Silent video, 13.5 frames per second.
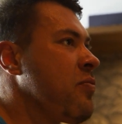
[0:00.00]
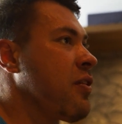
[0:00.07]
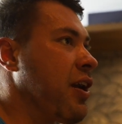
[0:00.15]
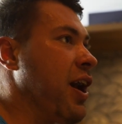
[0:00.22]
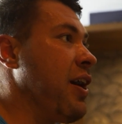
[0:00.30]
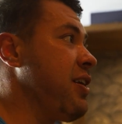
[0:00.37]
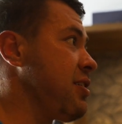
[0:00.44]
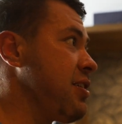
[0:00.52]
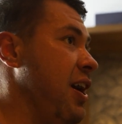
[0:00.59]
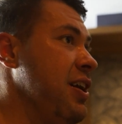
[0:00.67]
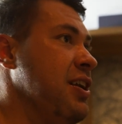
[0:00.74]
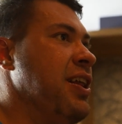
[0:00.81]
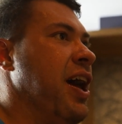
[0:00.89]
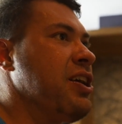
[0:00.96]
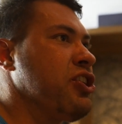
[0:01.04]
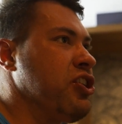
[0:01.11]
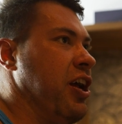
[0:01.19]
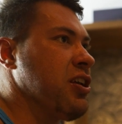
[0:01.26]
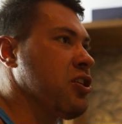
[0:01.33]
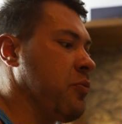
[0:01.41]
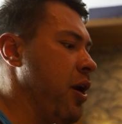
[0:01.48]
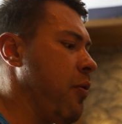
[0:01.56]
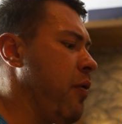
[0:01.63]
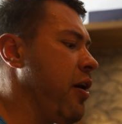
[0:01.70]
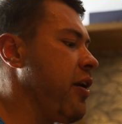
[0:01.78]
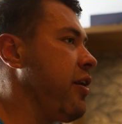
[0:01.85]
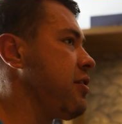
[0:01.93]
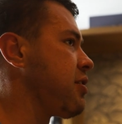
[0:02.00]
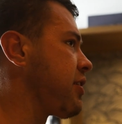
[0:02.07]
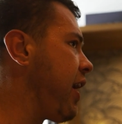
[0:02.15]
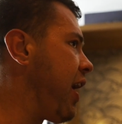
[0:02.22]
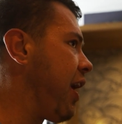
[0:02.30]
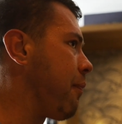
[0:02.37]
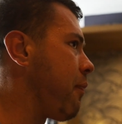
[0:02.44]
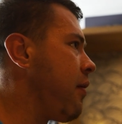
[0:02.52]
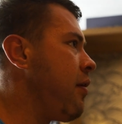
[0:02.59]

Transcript: Like, I decided that shit. So when I wanted an escape,